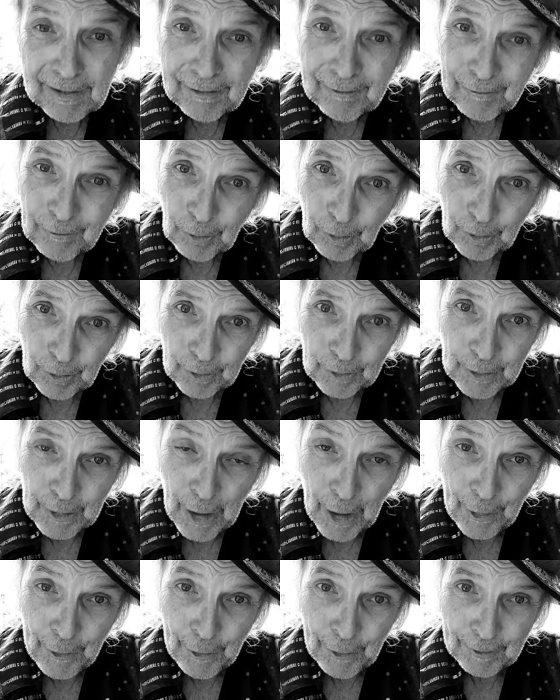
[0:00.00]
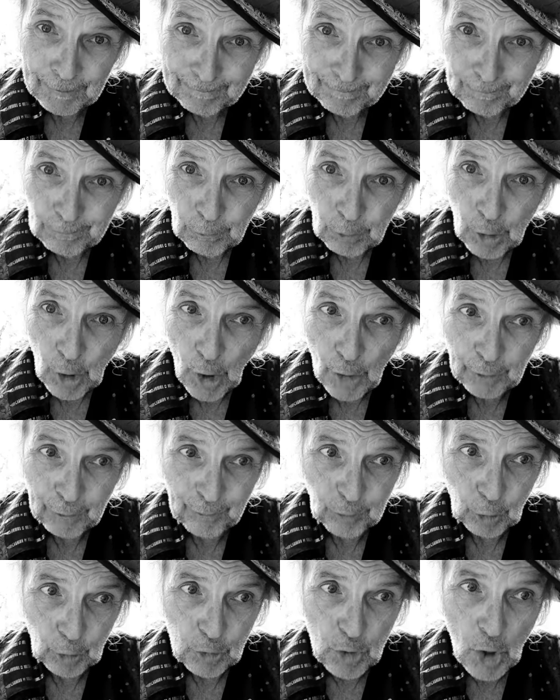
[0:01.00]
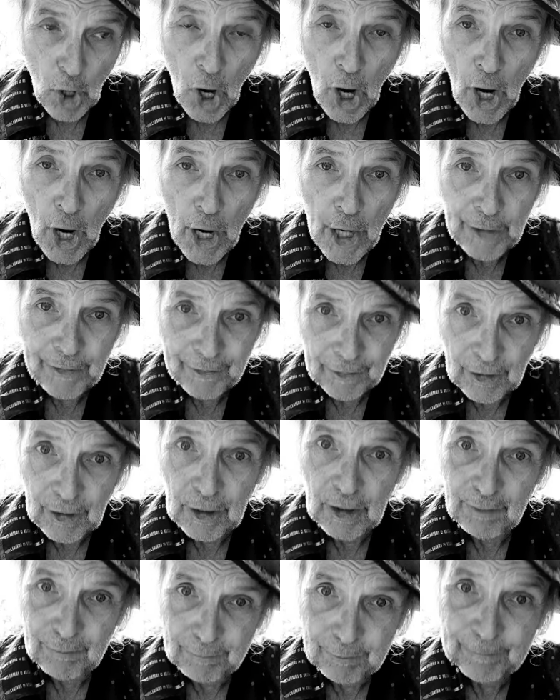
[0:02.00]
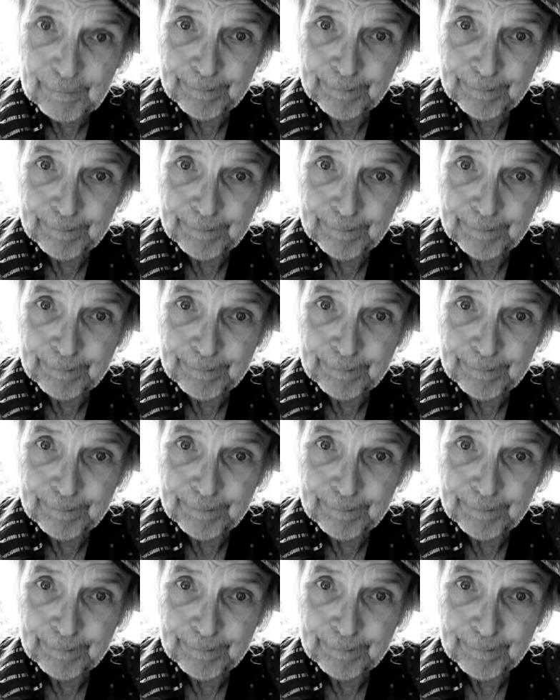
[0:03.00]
for another lustful night of...